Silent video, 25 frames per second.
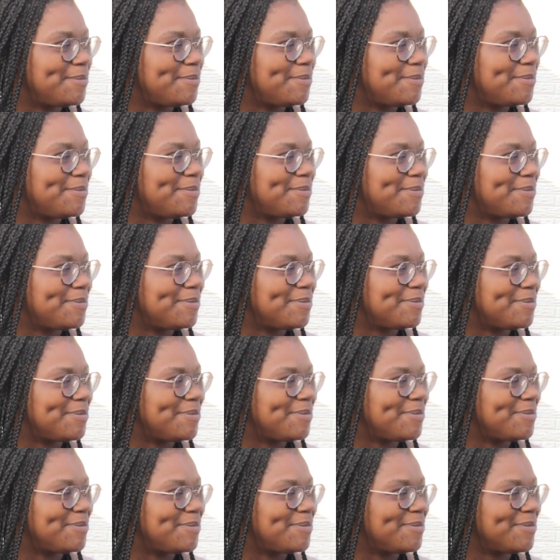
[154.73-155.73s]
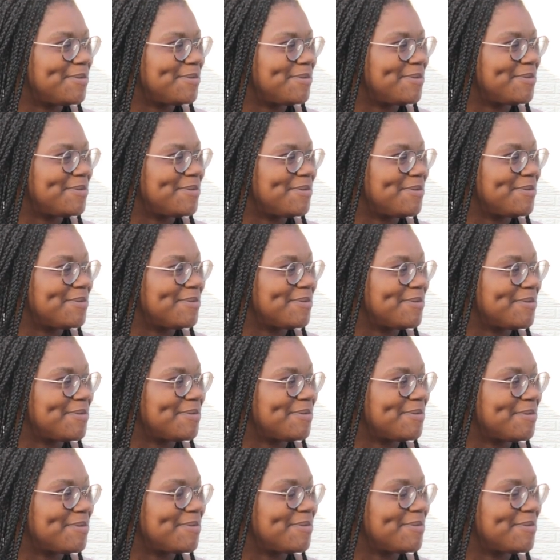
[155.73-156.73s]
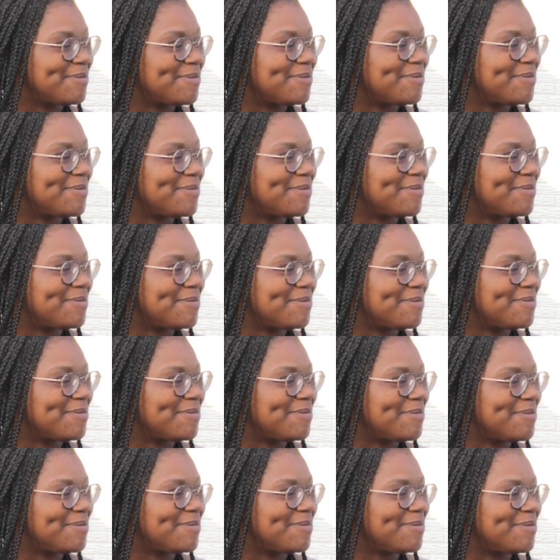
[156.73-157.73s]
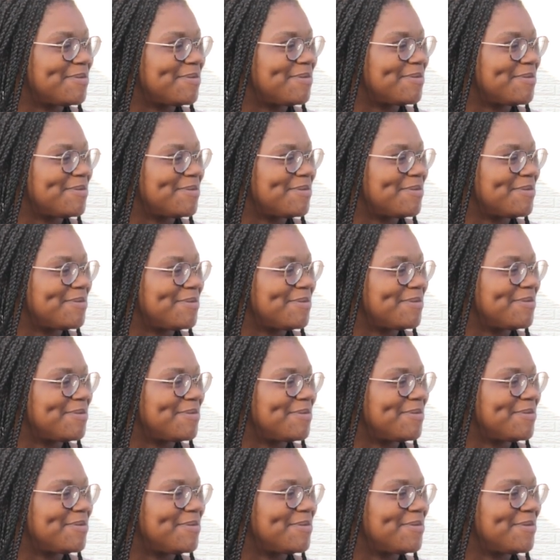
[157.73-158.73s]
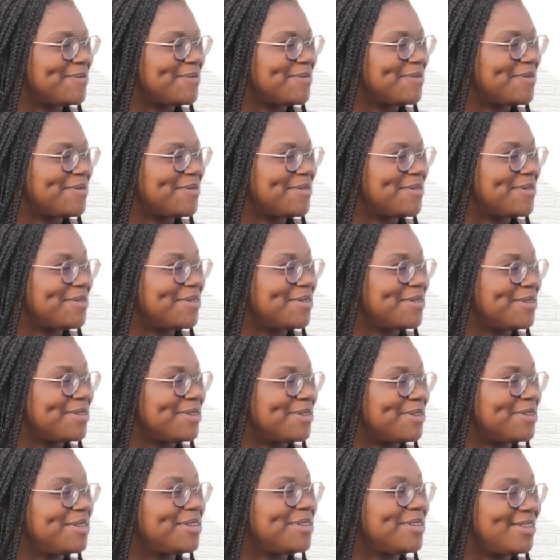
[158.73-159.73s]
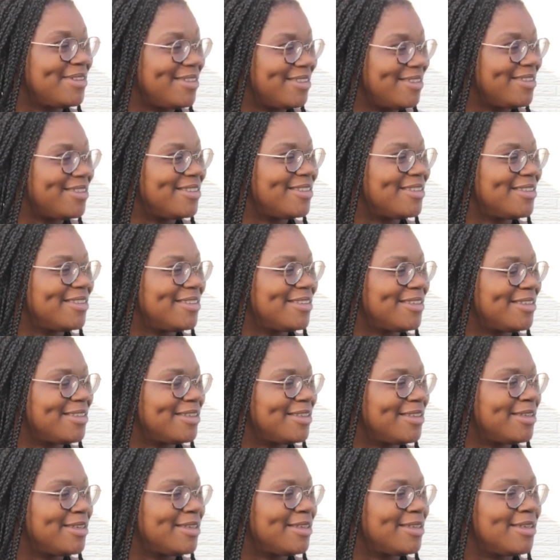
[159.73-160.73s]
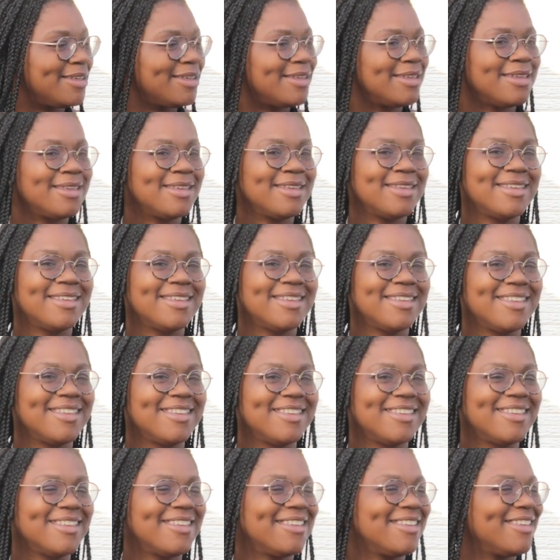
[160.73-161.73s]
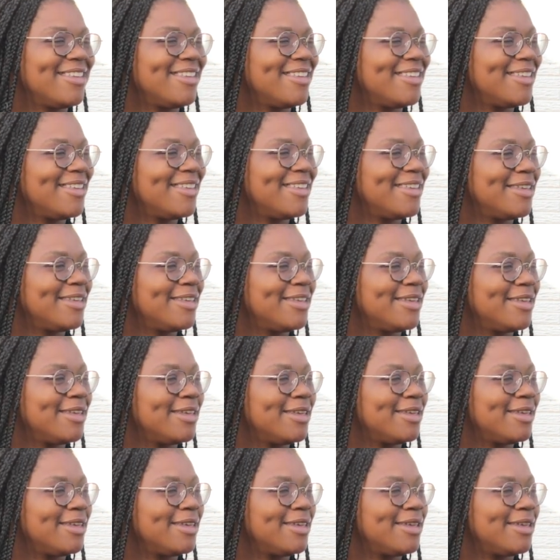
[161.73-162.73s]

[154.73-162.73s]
No words are spoken by the person on screen.